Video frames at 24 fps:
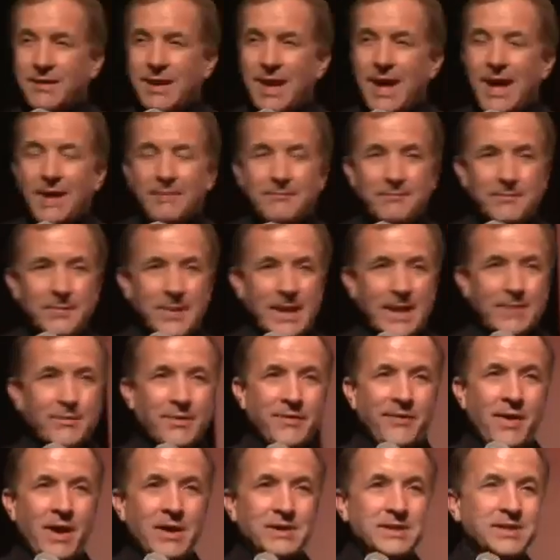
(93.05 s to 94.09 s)
the end of that.
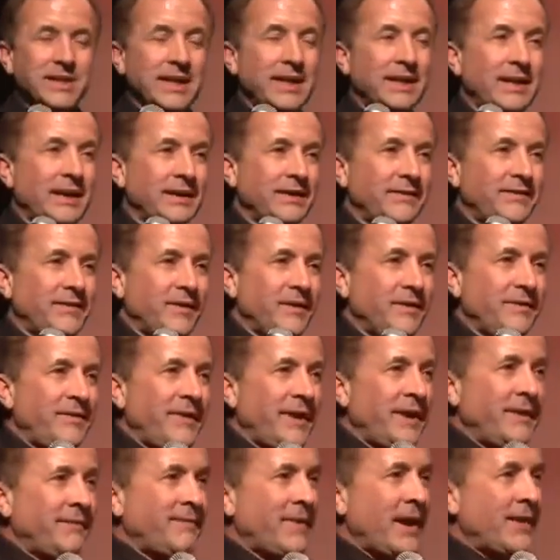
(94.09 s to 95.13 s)
And we've all seen on the fur,
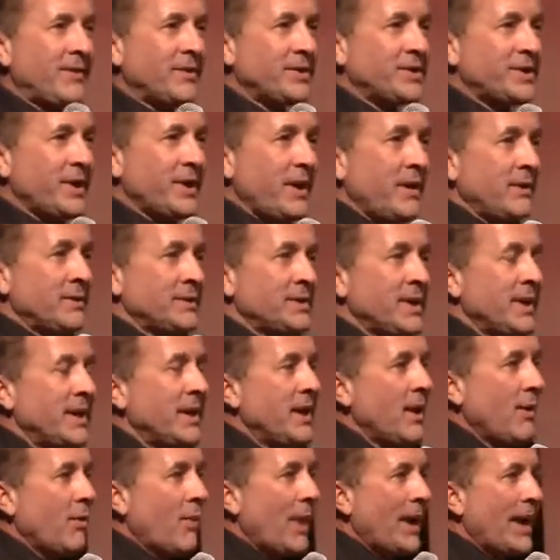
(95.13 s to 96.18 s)
fin, and feather shows
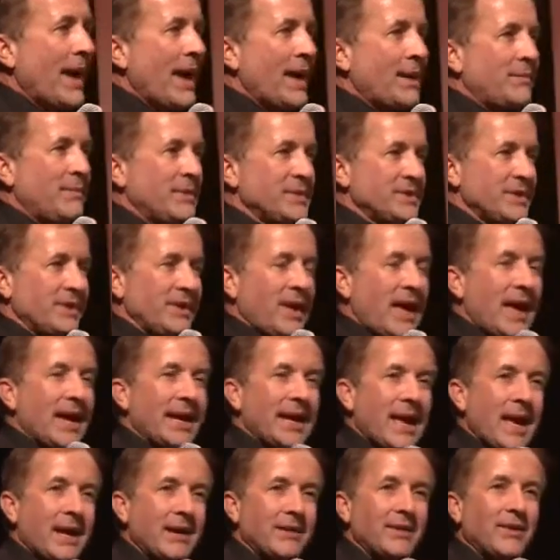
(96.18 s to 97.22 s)
what animals are
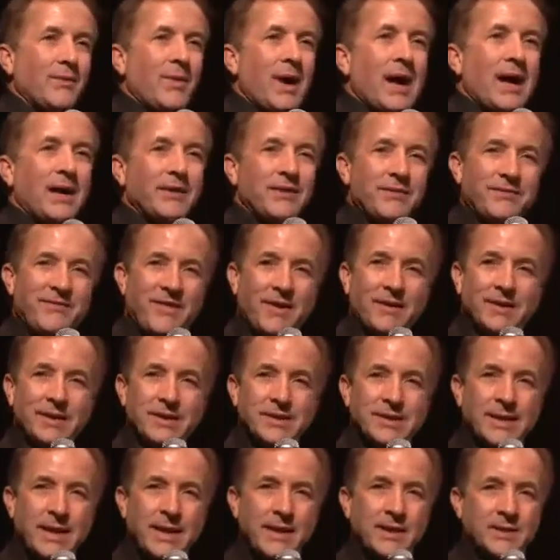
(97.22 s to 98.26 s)
like out in the wild. They're
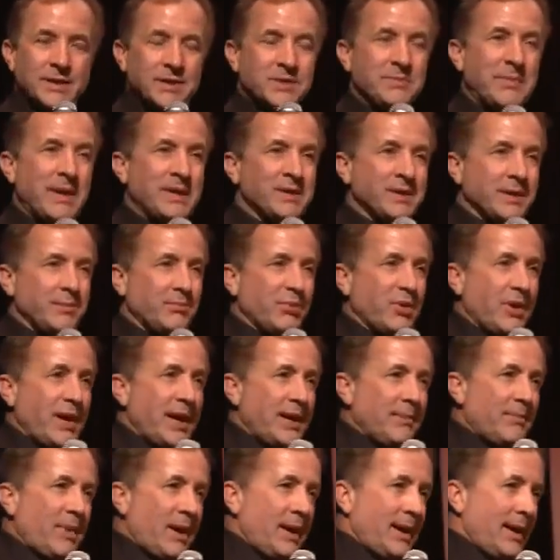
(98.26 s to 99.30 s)
fairly skittish, especially
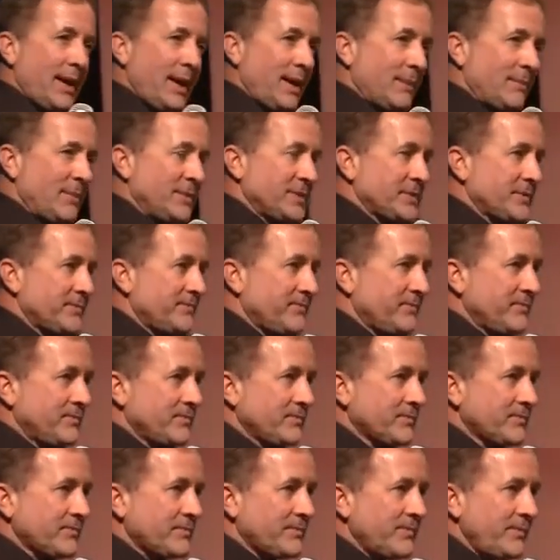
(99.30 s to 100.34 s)
preyed upon animals.
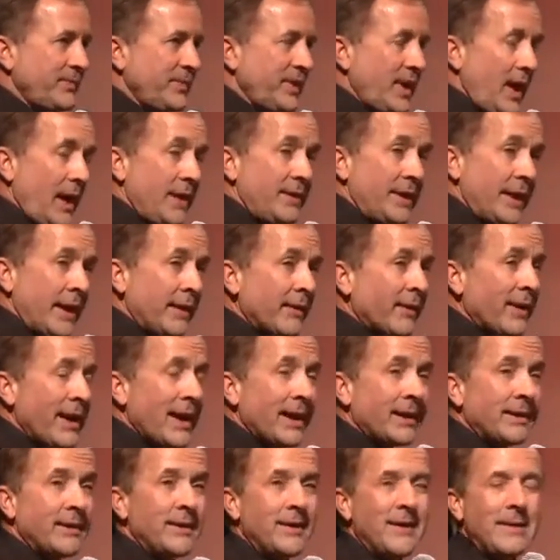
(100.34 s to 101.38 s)
On the other
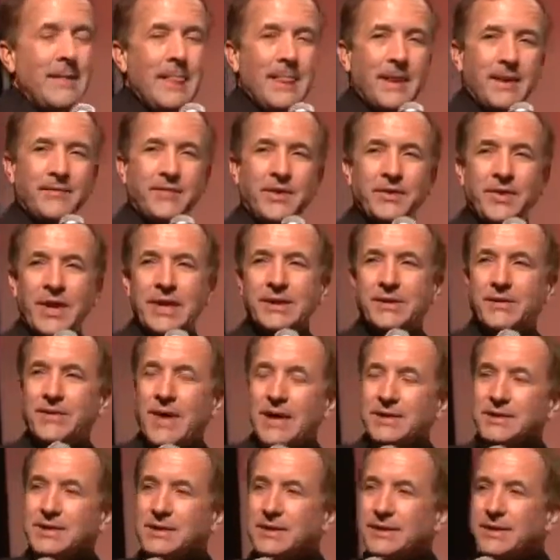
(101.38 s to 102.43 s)
hand, if you think the
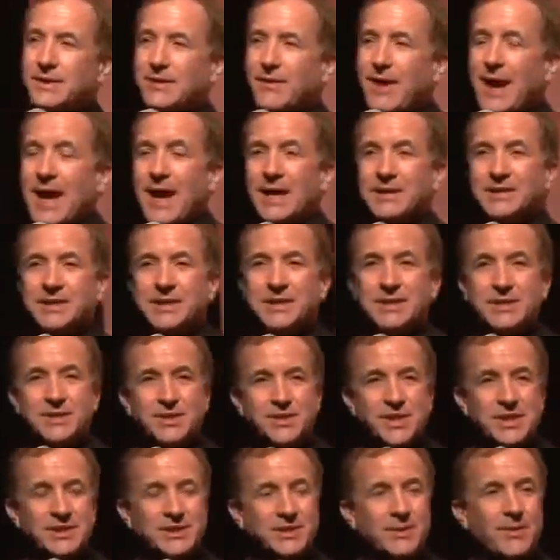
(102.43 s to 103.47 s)
rustle in the grass
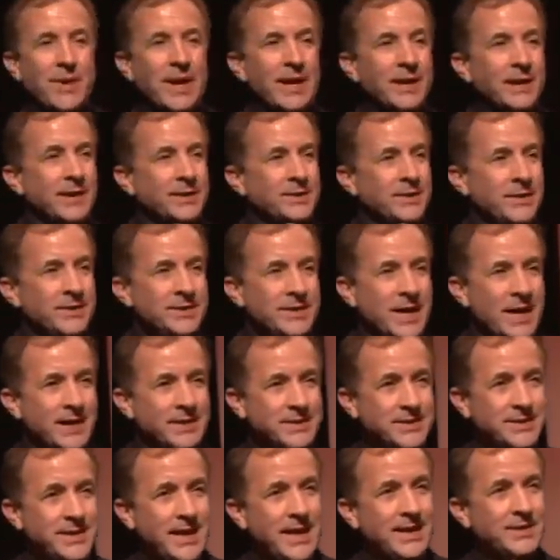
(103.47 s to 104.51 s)
is just the wind and it turns
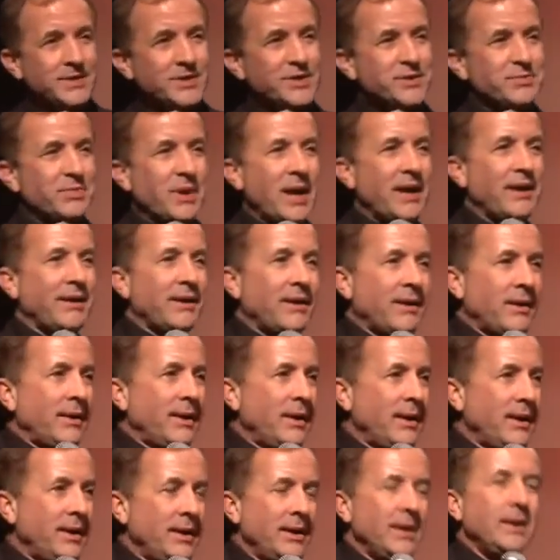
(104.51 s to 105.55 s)
out it's a dangerous
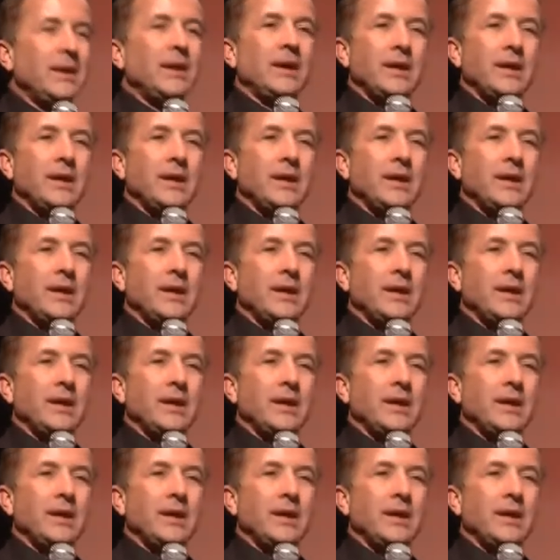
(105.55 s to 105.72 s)
predator,